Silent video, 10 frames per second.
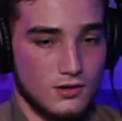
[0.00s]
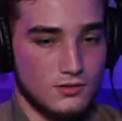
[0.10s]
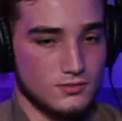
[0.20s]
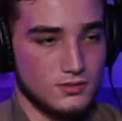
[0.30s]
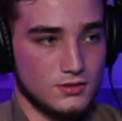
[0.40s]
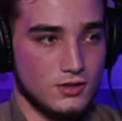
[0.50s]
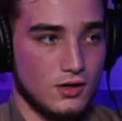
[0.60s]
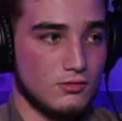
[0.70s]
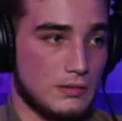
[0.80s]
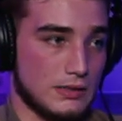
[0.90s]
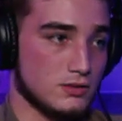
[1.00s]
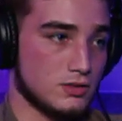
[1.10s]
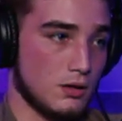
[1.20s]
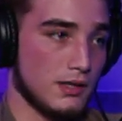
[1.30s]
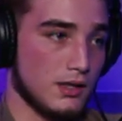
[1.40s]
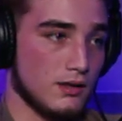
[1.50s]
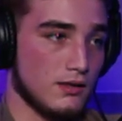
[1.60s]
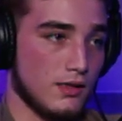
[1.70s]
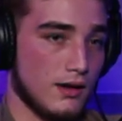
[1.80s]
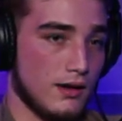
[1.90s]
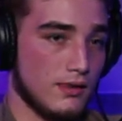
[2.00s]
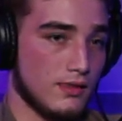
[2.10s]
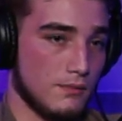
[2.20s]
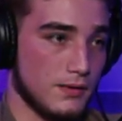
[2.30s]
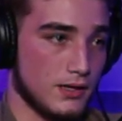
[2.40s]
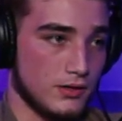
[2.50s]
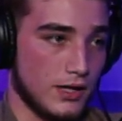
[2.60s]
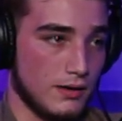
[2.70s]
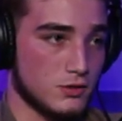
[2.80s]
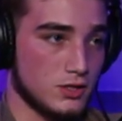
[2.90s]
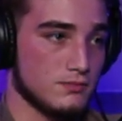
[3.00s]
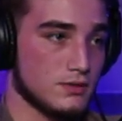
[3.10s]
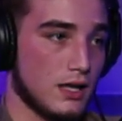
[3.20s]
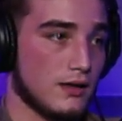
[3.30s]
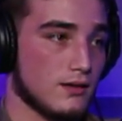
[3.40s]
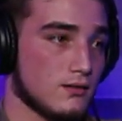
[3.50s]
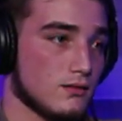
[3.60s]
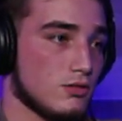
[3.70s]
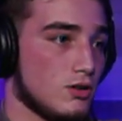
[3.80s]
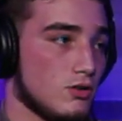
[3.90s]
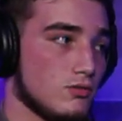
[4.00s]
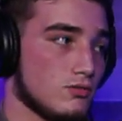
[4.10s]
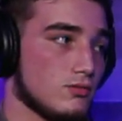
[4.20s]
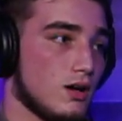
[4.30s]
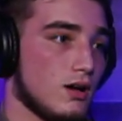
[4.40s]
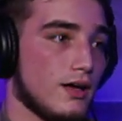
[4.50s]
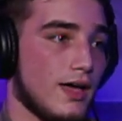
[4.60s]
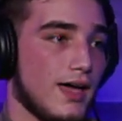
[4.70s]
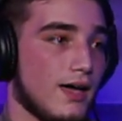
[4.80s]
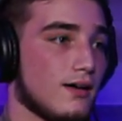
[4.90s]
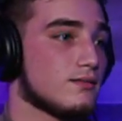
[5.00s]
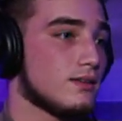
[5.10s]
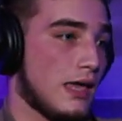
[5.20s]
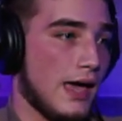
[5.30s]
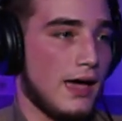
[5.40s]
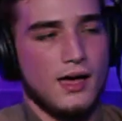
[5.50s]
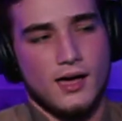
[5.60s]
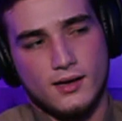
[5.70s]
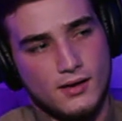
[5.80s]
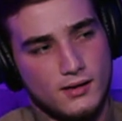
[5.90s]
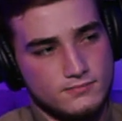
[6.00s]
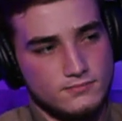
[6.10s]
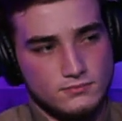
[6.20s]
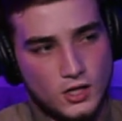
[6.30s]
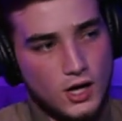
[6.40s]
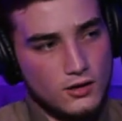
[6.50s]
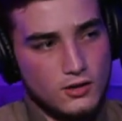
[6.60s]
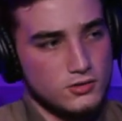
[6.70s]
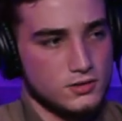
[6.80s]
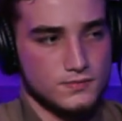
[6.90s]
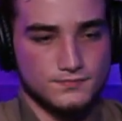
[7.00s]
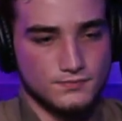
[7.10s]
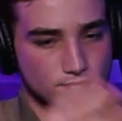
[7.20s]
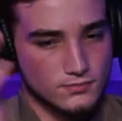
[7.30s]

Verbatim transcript: No. Yeah. You know, but some of the the the bigger name gyms like you know American yeah, Top Team. Yeah, yeah. All of those. Prance